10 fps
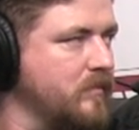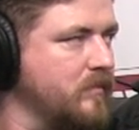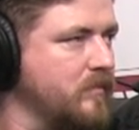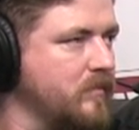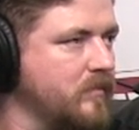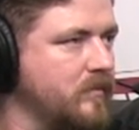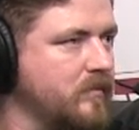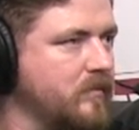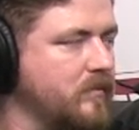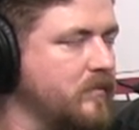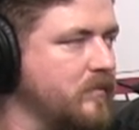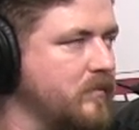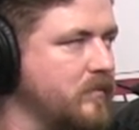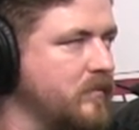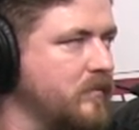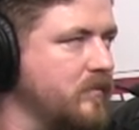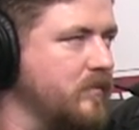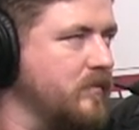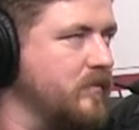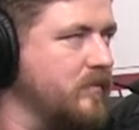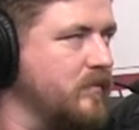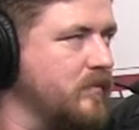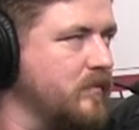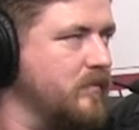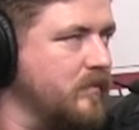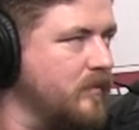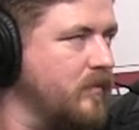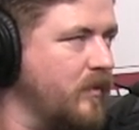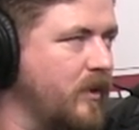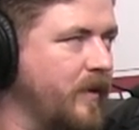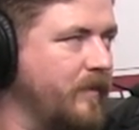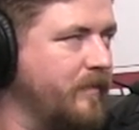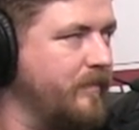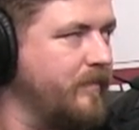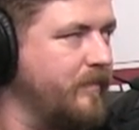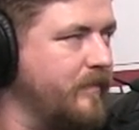(silent)